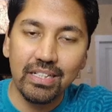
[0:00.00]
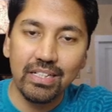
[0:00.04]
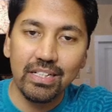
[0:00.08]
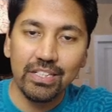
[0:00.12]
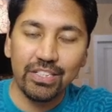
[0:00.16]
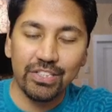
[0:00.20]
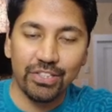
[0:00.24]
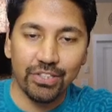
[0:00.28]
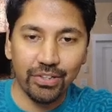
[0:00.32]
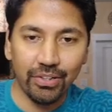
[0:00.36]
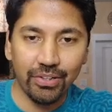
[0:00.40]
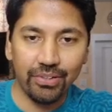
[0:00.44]

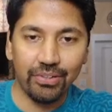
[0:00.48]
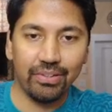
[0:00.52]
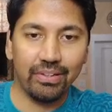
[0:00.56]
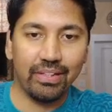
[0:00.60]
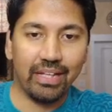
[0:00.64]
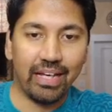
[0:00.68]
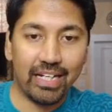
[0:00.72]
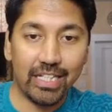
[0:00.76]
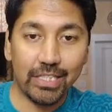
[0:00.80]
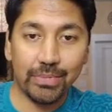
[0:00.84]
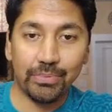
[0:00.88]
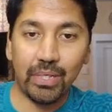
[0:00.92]
So
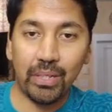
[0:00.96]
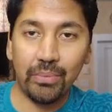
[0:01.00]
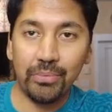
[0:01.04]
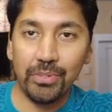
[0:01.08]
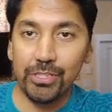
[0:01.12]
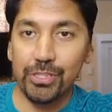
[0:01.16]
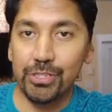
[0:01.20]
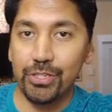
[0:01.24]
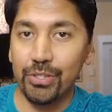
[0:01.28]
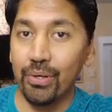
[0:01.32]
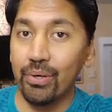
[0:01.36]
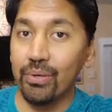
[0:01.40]
that is why we
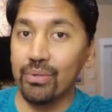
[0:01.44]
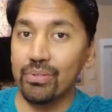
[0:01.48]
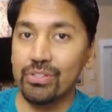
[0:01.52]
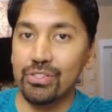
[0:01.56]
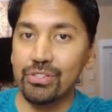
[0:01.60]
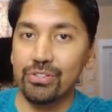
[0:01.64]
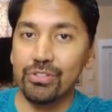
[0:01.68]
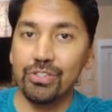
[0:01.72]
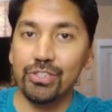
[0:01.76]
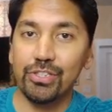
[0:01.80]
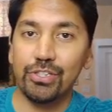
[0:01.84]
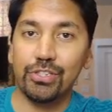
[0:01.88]
chose
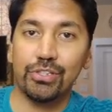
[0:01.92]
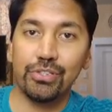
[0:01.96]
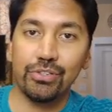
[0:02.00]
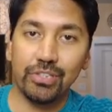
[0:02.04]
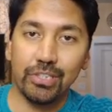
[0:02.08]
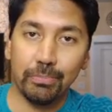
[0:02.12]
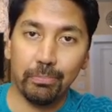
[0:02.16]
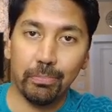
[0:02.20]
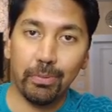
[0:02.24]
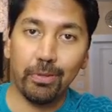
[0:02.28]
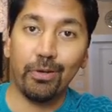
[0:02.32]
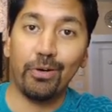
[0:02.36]
to
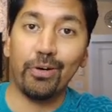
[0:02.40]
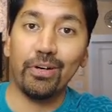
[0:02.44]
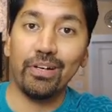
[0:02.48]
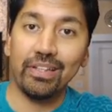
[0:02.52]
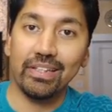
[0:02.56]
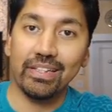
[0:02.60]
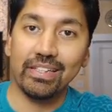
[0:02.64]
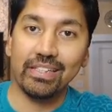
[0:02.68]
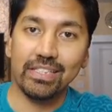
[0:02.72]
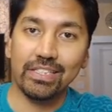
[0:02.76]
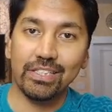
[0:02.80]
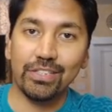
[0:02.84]
deploy
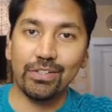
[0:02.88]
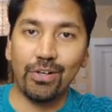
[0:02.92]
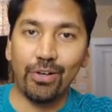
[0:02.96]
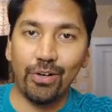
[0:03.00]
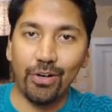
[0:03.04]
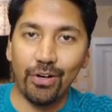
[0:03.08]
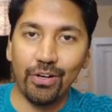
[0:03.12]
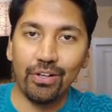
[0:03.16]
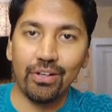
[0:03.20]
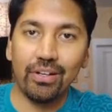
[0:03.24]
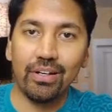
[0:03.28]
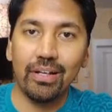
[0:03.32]
this
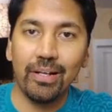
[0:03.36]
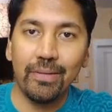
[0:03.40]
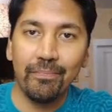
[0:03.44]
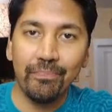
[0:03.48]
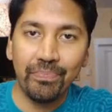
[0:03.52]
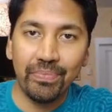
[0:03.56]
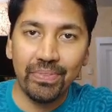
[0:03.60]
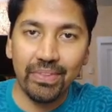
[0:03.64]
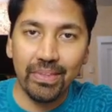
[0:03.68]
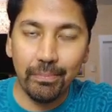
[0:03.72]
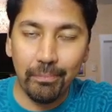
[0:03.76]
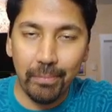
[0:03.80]
on
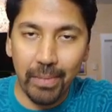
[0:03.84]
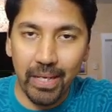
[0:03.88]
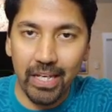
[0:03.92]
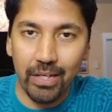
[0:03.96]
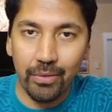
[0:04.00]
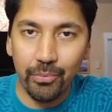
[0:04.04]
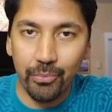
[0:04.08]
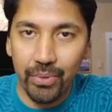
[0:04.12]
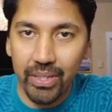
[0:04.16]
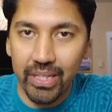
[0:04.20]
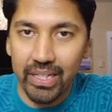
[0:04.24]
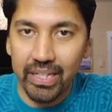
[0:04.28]
the
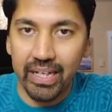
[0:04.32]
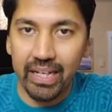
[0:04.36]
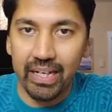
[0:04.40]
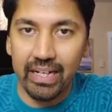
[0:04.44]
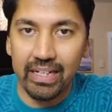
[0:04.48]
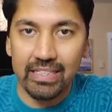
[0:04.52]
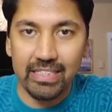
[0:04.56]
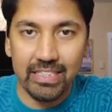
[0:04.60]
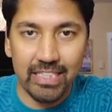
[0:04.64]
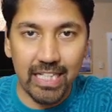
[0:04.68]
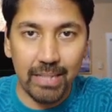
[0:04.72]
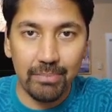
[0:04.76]
main weekend
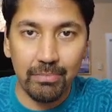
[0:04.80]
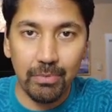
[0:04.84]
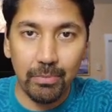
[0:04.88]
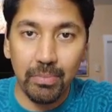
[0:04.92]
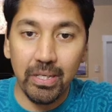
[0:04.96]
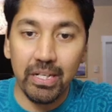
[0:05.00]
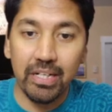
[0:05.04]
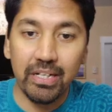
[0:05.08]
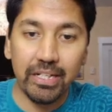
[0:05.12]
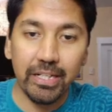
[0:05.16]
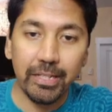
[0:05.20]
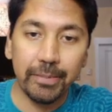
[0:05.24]
and Cyber
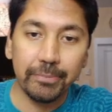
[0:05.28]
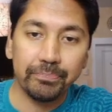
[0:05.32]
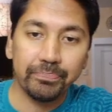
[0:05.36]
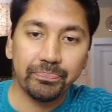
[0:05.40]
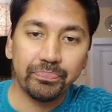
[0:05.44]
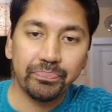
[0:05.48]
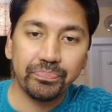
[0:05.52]
Monday.